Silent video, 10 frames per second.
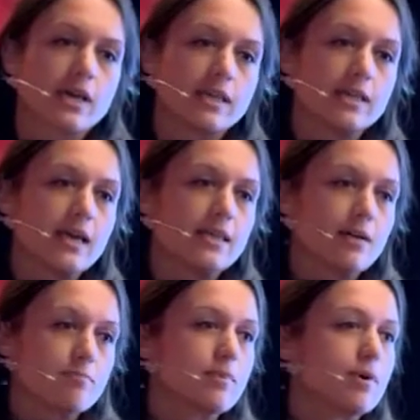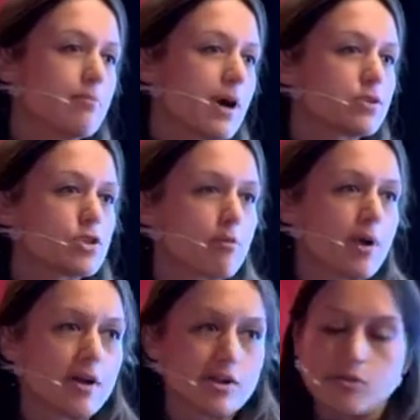and I'm about to come
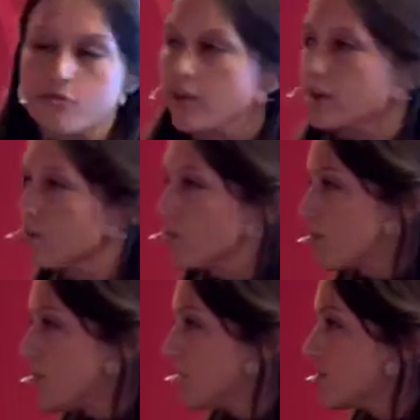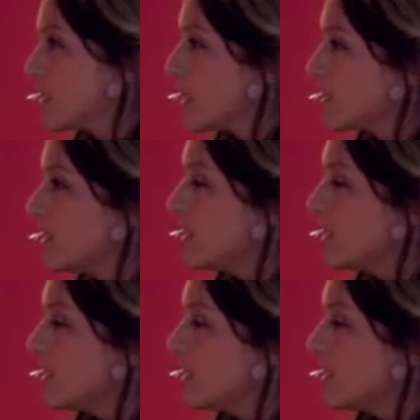out in a film with Mert Firat.